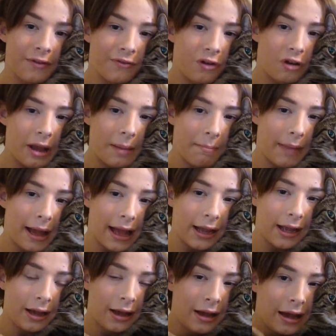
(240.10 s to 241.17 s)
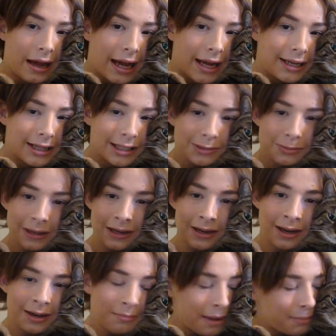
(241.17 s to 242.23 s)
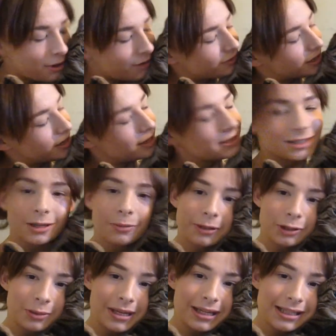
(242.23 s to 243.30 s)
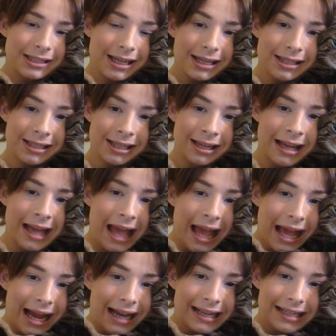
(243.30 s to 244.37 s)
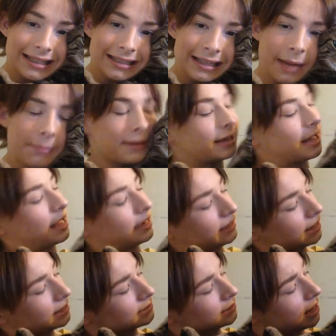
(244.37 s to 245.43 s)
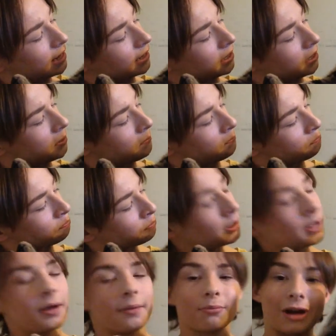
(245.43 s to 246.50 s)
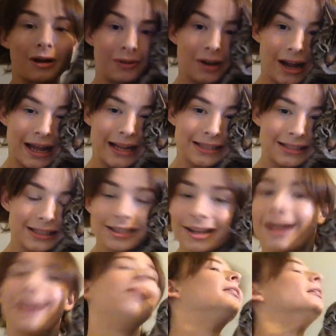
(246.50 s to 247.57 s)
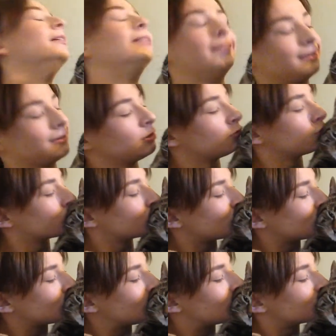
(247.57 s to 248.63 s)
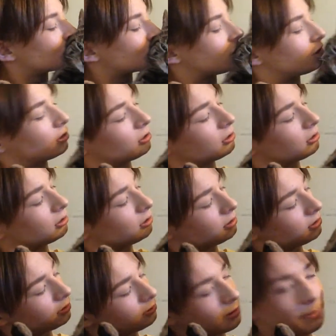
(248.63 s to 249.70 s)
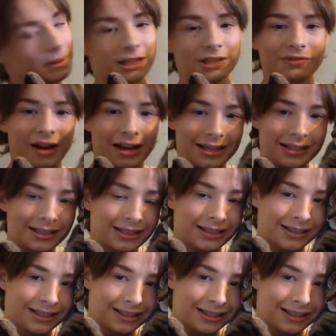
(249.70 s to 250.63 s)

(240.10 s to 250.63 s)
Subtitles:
4 in May. And that's when my birthday is, so we're twinsies. And he's a tabby cat and he has like brown eyes, so we're best friends.